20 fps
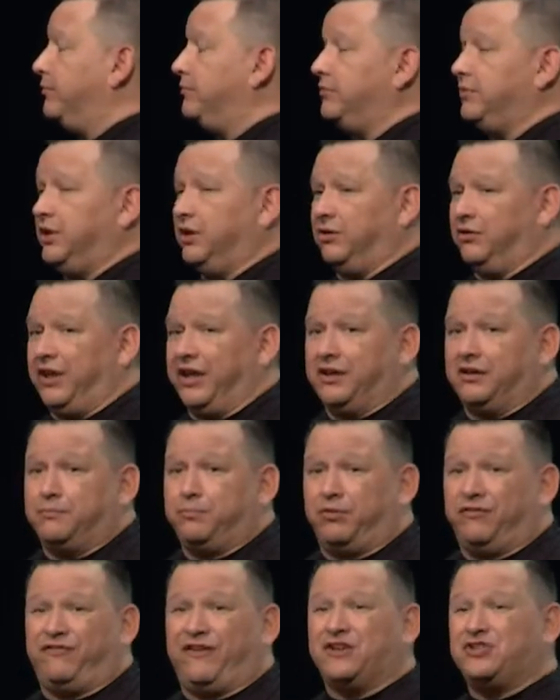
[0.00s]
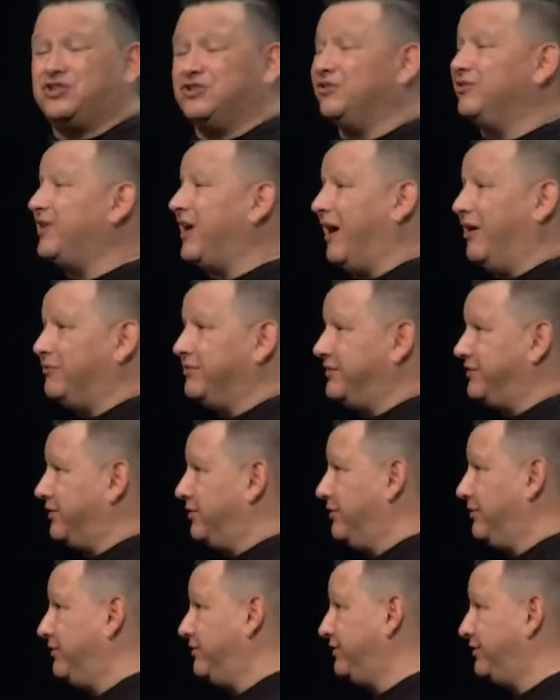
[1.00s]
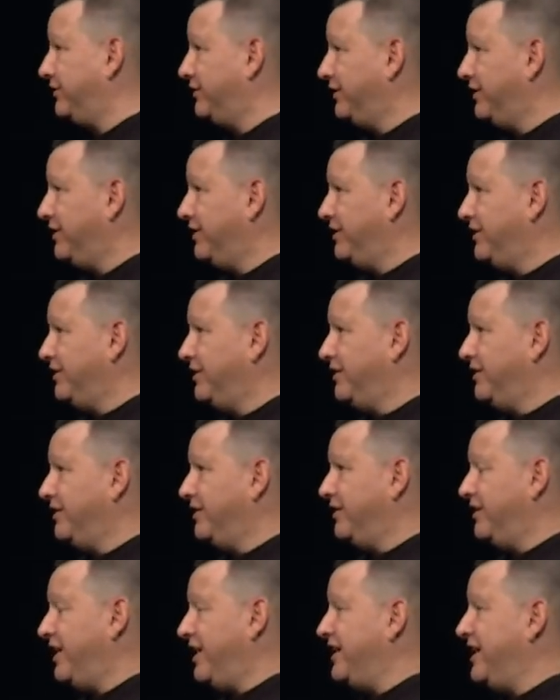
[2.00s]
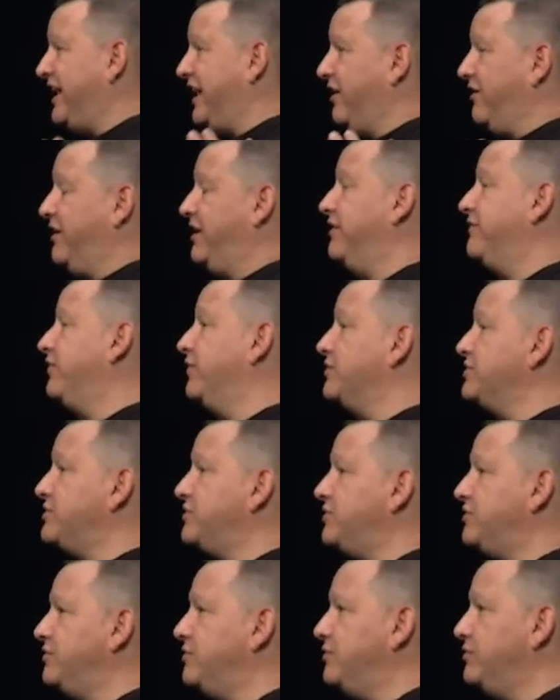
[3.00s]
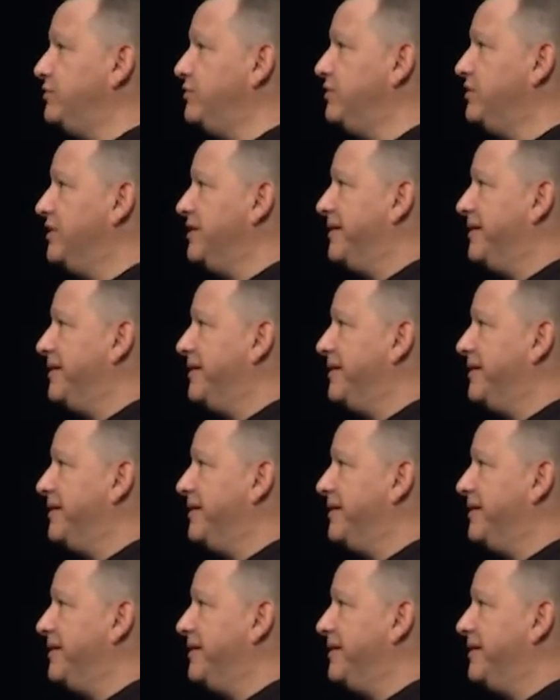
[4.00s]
like professional counselors and caregivers who